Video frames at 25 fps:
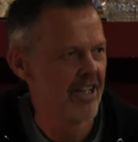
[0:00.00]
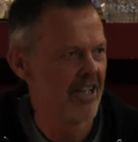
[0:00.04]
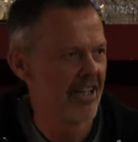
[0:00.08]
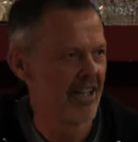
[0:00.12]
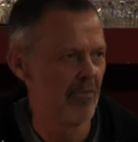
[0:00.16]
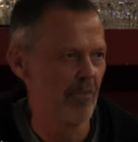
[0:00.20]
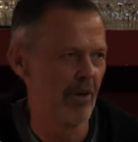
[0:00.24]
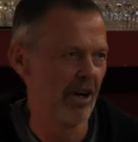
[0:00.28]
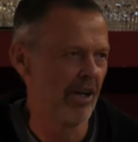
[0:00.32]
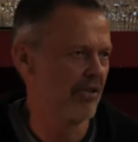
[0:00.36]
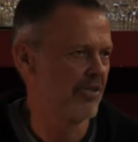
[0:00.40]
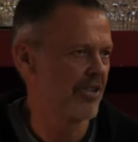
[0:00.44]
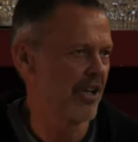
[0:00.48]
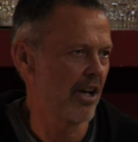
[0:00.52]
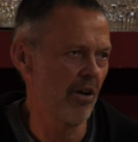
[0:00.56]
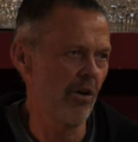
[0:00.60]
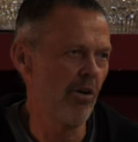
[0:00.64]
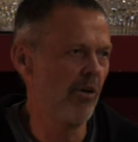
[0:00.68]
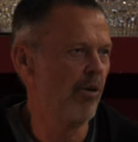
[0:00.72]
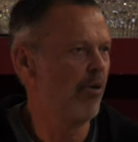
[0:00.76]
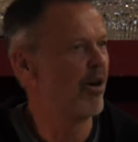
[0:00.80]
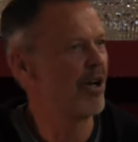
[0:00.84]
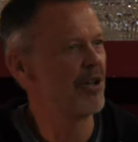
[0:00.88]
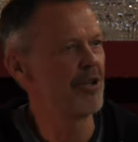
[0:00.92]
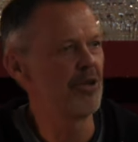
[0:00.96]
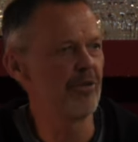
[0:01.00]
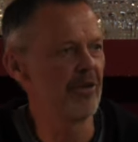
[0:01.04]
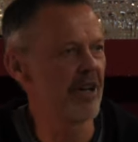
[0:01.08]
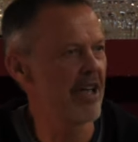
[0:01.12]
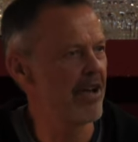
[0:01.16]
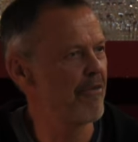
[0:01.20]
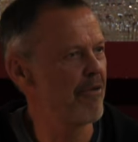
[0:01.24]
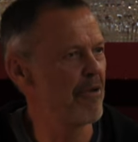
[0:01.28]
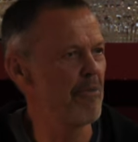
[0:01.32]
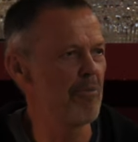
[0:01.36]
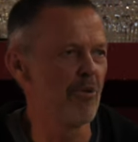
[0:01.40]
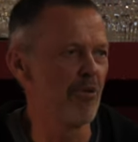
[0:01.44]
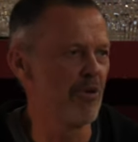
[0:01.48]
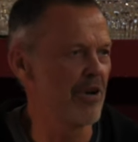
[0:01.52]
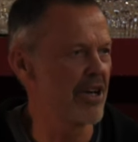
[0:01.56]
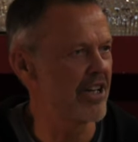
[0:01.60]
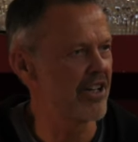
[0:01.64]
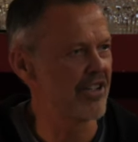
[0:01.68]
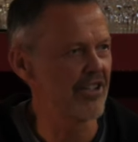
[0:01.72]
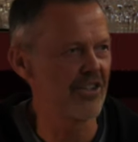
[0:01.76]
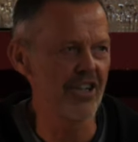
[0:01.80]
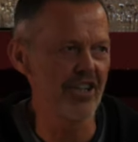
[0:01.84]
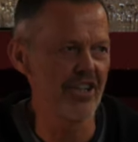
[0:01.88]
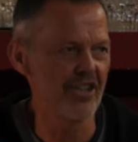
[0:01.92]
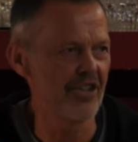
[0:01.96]
And one will say, oh, I do it every morning at
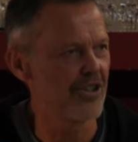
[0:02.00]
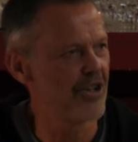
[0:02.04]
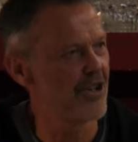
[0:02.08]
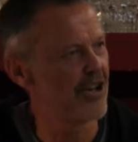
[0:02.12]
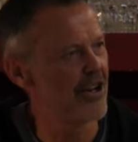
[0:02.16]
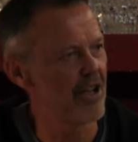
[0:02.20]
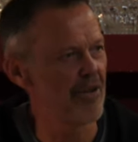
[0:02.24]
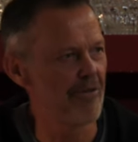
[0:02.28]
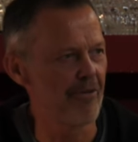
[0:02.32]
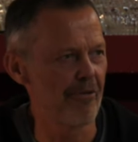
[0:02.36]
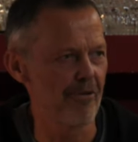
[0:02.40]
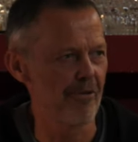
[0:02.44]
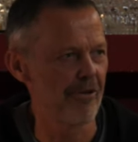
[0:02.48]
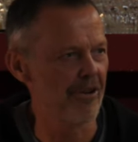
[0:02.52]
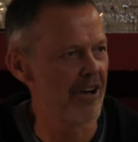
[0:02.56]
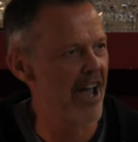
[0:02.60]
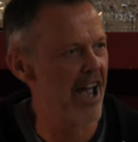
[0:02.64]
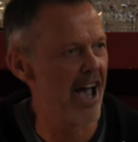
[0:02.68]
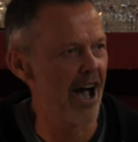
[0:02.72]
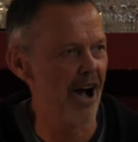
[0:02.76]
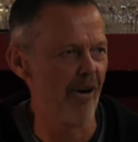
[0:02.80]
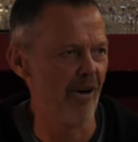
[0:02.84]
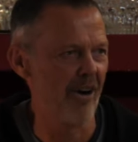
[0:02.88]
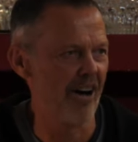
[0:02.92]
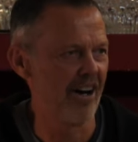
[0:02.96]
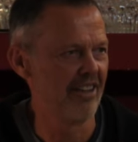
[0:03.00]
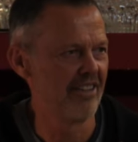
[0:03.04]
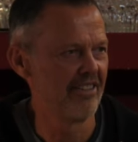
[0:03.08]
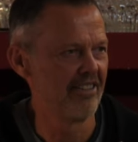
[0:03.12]
6.30 for an hour.